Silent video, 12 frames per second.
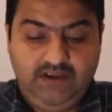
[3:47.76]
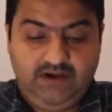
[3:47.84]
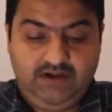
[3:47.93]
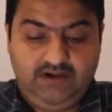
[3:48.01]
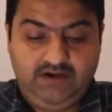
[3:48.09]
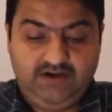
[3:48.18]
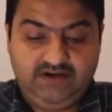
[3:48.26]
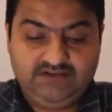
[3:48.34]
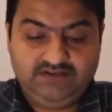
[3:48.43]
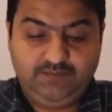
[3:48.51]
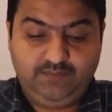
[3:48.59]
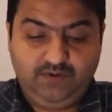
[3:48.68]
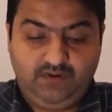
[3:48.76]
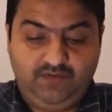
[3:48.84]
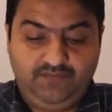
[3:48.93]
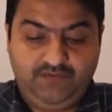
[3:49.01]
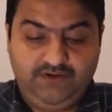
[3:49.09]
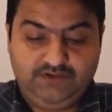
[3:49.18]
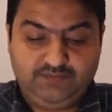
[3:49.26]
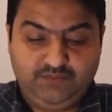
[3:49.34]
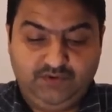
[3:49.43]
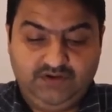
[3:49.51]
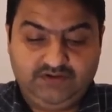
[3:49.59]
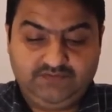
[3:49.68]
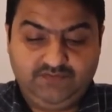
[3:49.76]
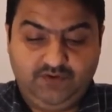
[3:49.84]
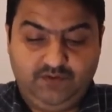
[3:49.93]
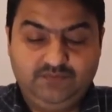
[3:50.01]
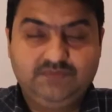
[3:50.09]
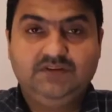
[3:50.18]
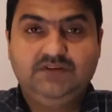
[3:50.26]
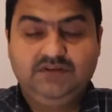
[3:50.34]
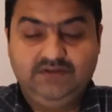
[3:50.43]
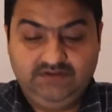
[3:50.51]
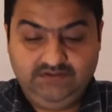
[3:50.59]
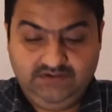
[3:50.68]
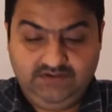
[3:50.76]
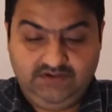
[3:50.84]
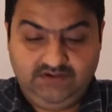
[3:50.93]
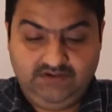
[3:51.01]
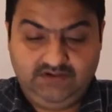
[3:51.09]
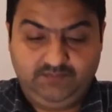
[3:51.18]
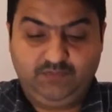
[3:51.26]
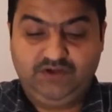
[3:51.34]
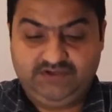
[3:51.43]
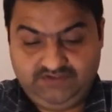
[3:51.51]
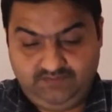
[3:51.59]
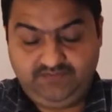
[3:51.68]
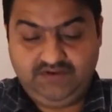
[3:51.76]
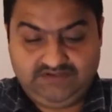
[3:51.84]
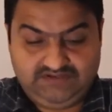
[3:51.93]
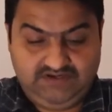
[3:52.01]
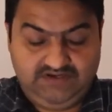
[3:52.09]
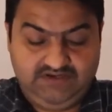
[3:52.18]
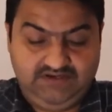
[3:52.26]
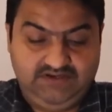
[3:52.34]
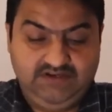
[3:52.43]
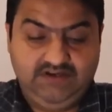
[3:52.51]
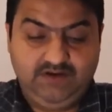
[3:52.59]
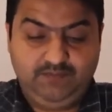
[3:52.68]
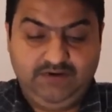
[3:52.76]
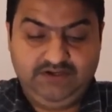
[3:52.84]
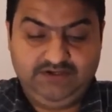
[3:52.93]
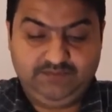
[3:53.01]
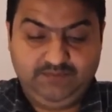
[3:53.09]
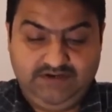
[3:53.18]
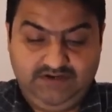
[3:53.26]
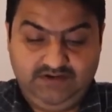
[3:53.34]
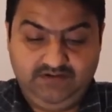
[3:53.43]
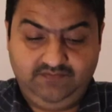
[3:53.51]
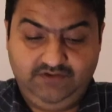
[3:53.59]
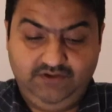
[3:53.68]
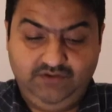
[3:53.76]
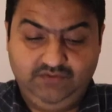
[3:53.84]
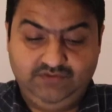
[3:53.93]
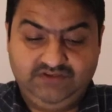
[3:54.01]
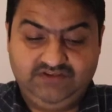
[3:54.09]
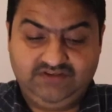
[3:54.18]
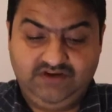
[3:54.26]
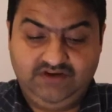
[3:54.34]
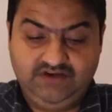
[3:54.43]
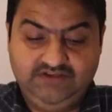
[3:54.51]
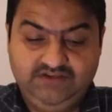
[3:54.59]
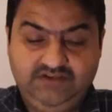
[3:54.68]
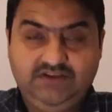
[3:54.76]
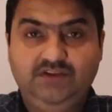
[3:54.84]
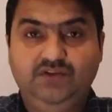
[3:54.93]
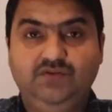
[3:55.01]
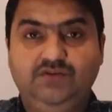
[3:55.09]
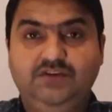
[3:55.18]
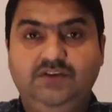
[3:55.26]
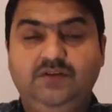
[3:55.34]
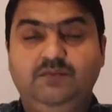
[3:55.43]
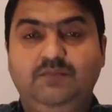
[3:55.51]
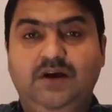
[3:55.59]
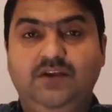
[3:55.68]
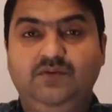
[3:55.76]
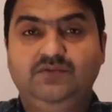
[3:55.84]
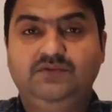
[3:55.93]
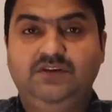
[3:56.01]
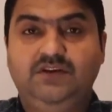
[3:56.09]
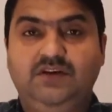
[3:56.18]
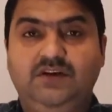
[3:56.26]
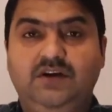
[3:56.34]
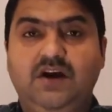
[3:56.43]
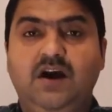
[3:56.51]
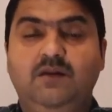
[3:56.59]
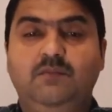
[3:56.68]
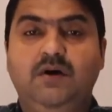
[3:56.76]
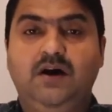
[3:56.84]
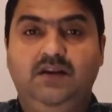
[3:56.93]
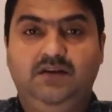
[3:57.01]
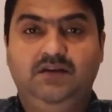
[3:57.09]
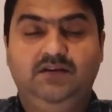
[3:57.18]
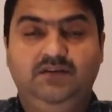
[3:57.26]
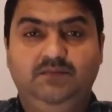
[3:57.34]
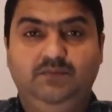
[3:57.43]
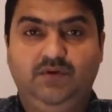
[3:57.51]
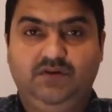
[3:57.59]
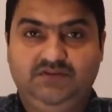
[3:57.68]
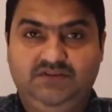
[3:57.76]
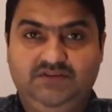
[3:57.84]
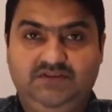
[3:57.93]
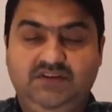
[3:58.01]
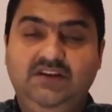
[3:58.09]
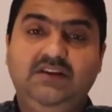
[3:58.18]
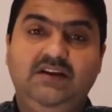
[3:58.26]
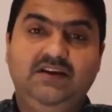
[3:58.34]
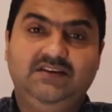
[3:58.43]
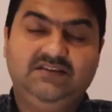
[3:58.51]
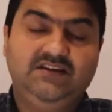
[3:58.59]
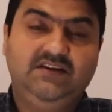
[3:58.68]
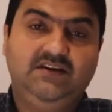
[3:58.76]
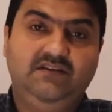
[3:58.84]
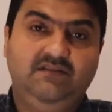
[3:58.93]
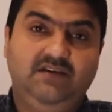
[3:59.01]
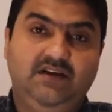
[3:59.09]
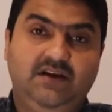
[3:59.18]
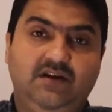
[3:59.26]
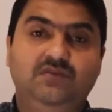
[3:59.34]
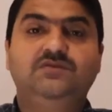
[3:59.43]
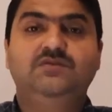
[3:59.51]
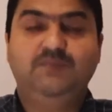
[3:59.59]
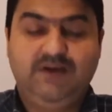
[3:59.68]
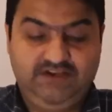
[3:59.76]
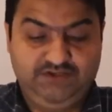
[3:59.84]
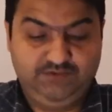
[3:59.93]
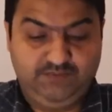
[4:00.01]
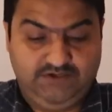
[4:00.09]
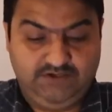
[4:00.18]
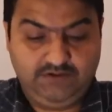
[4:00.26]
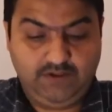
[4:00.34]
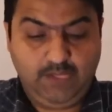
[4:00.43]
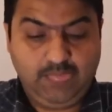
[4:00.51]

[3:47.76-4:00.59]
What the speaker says: And receipt of finished products from production facility. Replenishment, we use strategy by using Kanban process in extended warehouse management.